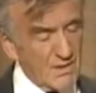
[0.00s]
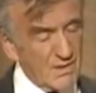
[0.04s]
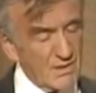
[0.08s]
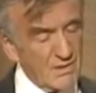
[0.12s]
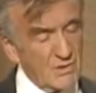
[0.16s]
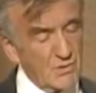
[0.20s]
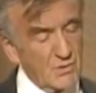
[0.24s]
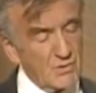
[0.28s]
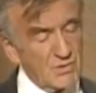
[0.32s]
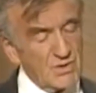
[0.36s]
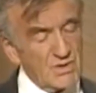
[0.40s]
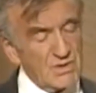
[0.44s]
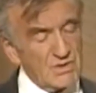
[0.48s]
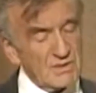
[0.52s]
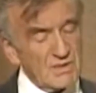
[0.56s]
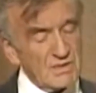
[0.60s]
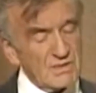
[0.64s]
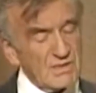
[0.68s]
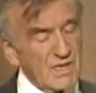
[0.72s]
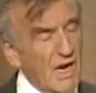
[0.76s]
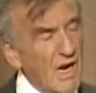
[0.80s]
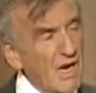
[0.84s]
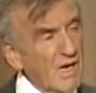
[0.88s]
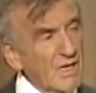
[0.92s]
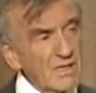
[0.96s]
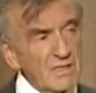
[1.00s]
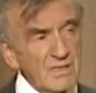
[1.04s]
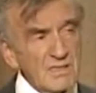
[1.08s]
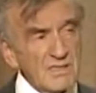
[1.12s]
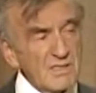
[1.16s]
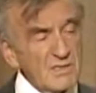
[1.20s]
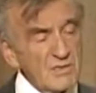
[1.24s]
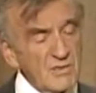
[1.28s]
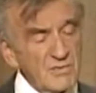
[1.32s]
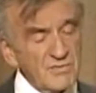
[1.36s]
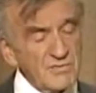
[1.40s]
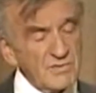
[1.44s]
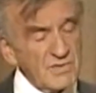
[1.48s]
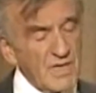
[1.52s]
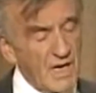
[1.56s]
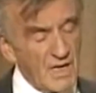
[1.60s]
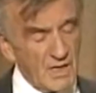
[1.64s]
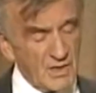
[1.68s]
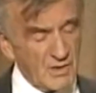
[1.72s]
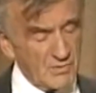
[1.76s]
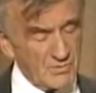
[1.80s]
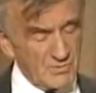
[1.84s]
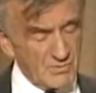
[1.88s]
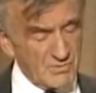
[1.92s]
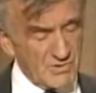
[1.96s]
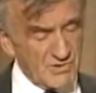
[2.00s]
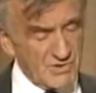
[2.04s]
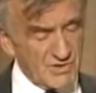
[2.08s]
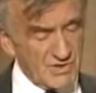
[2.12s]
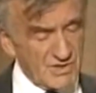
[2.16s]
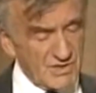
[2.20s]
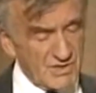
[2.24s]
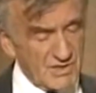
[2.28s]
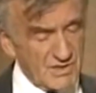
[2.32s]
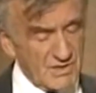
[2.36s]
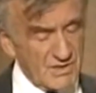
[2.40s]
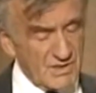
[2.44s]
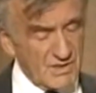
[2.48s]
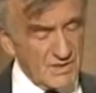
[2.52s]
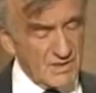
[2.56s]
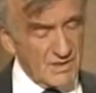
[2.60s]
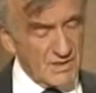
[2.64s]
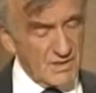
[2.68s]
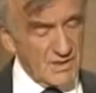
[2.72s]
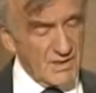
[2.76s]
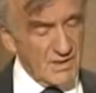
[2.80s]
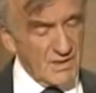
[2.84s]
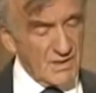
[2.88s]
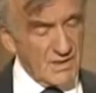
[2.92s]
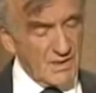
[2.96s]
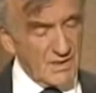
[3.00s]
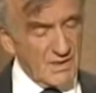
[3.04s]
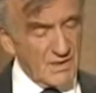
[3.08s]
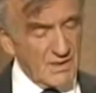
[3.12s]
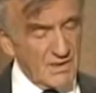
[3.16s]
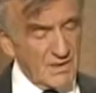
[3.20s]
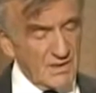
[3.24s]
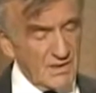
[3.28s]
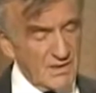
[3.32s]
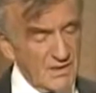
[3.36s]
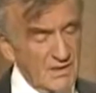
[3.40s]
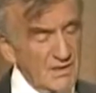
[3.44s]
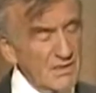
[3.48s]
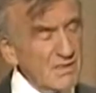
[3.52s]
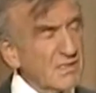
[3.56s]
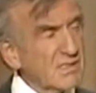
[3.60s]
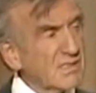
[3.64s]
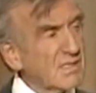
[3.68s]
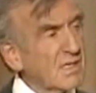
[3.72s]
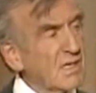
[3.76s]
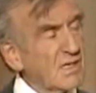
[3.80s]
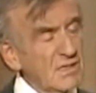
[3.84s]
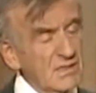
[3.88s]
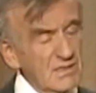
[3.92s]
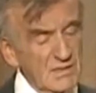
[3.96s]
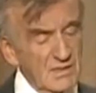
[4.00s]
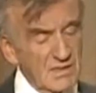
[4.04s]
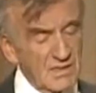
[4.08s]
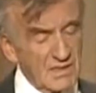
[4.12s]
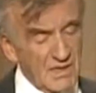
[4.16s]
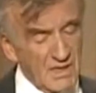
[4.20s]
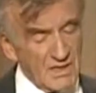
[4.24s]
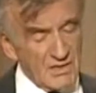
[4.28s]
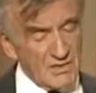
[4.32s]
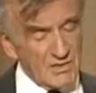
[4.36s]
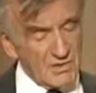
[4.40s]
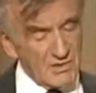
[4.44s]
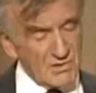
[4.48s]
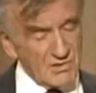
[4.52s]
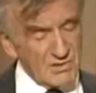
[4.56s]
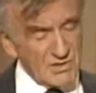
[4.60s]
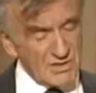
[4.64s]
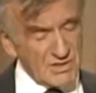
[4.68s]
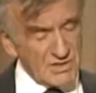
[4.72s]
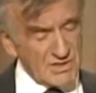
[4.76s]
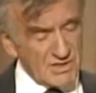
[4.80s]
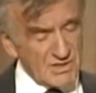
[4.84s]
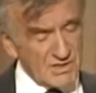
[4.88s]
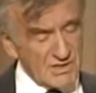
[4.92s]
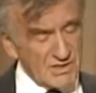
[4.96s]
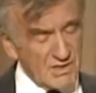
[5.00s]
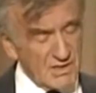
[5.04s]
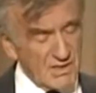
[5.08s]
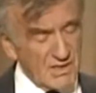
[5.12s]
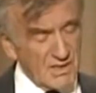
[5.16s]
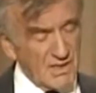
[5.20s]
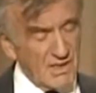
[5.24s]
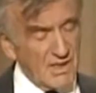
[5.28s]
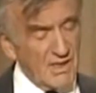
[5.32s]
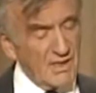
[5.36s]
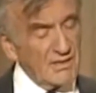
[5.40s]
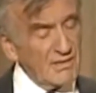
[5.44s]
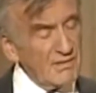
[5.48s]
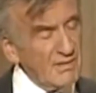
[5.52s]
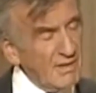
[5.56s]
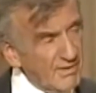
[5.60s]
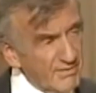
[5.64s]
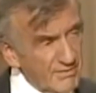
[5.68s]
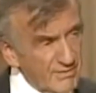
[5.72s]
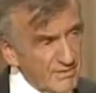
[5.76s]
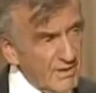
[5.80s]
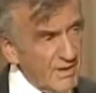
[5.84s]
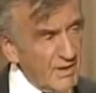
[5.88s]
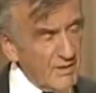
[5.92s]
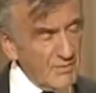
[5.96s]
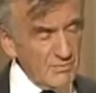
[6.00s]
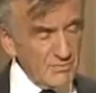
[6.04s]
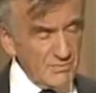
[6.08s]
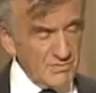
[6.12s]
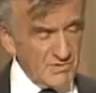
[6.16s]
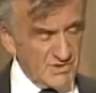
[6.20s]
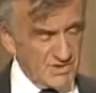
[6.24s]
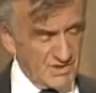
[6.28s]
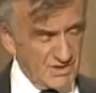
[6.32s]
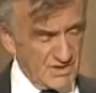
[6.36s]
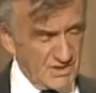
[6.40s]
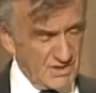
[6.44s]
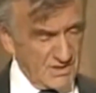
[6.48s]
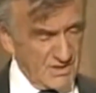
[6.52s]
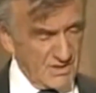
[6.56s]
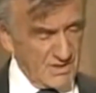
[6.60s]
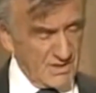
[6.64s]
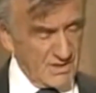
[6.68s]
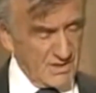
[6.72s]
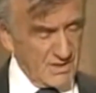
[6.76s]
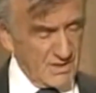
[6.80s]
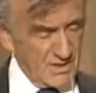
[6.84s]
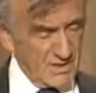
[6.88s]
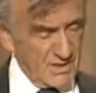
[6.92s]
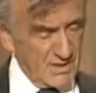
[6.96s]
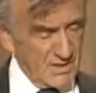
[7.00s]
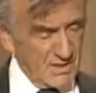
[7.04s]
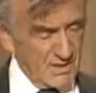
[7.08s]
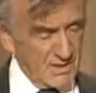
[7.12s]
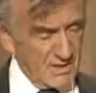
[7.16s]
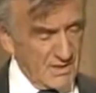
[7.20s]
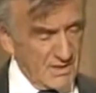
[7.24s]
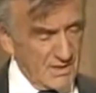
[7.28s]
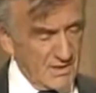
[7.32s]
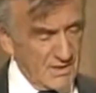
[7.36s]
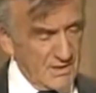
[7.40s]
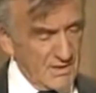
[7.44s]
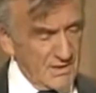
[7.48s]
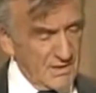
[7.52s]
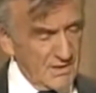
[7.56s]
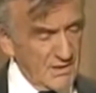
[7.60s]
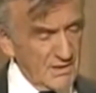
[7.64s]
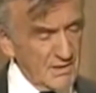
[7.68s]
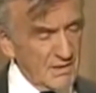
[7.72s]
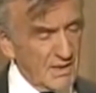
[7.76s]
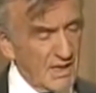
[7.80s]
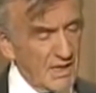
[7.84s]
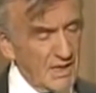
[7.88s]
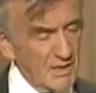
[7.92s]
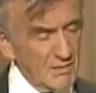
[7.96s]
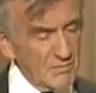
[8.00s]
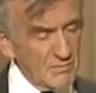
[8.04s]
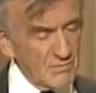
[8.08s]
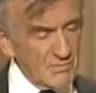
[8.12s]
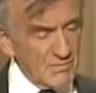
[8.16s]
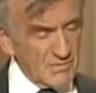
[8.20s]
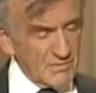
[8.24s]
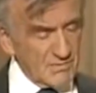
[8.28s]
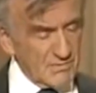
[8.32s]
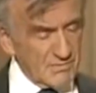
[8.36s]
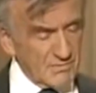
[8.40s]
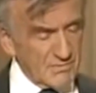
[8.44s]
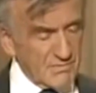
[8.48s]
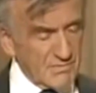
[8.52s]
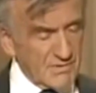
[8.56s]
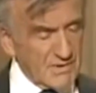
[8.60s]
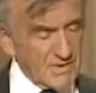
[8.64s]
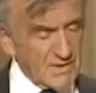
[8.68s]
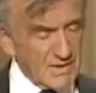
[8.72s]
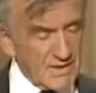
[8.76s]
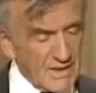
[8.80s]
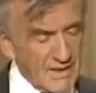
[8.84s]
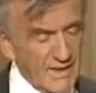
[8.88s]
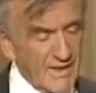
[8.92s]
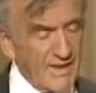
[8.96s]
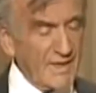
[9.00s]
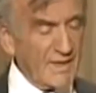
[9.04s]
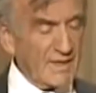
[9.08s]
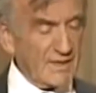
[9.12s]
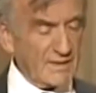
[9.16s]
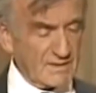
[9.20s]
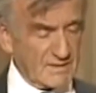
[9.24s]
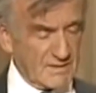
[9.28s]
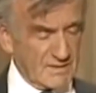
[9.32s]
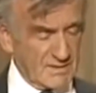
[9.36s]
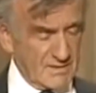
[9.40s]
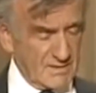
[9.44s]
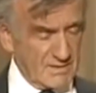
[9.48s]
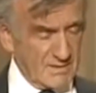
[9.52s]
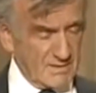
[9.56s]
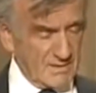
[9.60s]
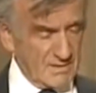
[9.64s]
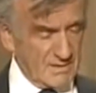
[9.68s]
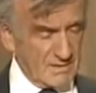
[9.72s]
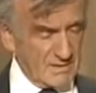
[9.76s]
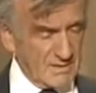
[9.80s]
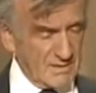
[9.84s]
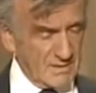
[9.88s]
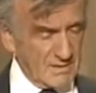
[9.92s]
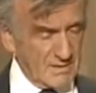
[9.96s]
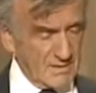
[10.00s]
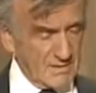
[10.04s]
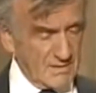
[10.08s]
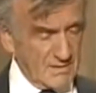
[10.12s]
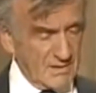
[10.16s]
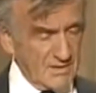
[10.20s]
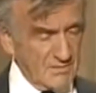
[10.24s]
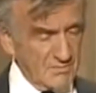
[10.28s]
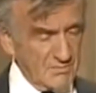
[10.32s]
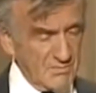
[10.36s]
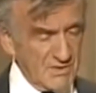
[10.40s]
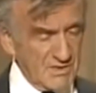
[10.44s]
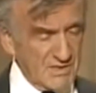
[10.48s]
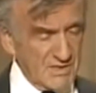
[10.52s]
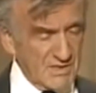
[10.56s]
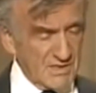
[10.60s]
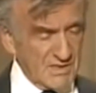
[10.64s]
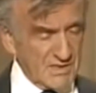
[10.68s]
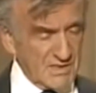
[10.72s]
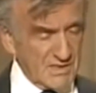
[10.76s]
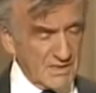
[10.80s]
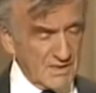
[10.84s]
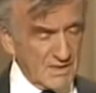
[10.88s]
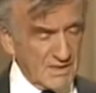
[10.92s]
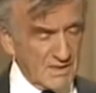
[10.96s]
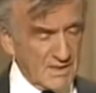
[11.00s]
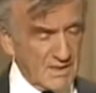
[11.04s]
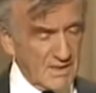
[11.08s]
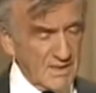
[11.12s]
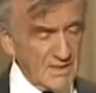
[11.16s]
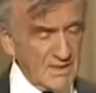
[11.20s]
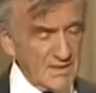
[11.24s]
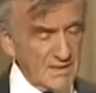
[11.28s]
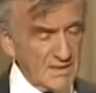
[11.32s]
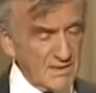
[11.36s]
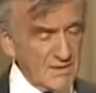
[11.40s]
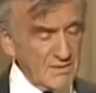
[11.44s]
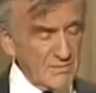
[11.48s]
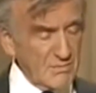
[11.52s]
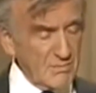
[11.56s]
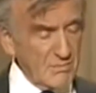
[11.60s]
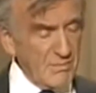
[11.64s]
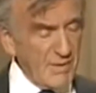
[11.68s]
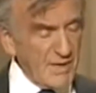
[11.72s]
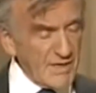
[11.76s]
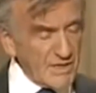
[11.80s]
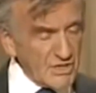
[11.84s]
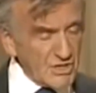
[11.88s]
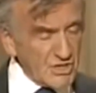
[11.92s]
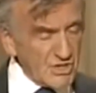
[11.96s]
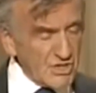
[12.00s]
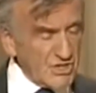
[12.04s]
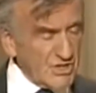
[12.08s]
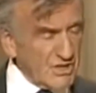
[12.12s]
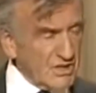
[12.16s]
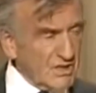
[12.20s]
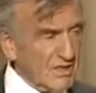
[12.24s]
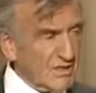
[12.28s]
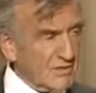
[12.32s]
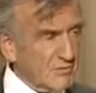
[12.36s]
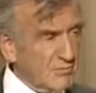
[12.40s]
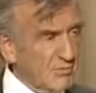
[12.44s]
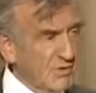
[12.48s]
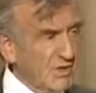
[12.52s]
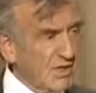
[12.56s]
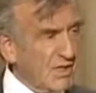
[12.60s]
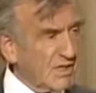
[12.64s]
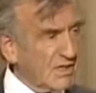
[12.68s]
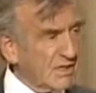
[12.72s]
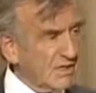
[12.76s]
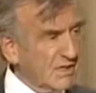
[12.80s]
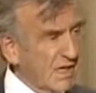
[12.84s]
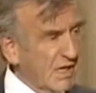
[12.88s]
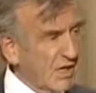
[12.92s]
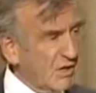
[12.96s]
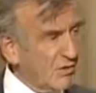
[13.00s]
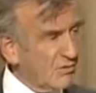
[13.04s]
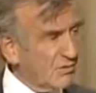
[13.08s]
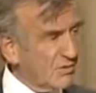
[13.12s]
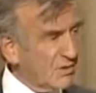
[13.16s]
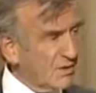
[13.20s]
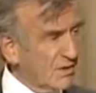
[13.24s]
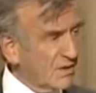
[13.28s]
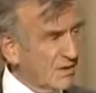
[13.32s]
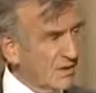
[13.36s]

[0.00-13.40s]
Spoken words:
During the darkest of times, inside the ghettos and death camps, and I'm glad that Mrs. Clinton mentioned that we are now